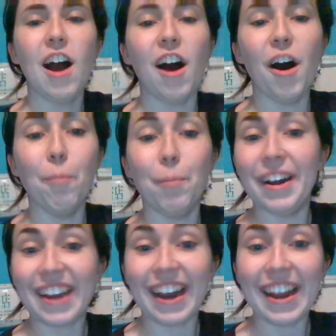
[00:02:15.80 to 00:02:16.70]
Um,
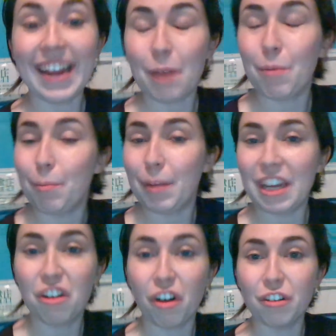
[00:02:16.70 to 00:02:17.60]
but I am a
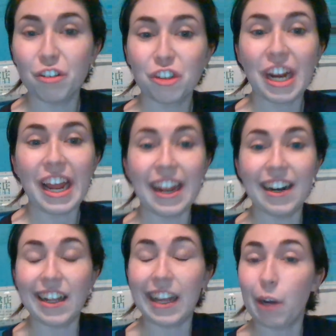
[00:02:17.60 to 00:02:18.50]
big culture
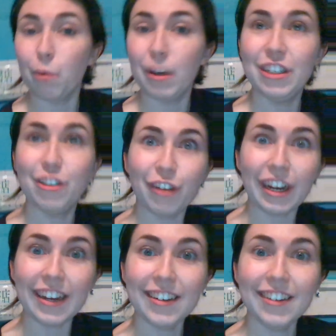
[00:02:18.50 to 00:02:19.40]
and language
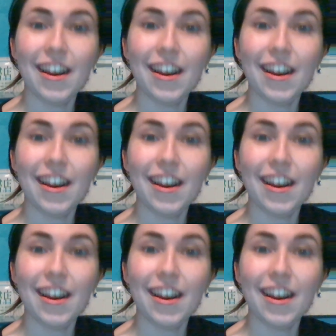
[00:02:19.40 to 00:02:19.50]
fan.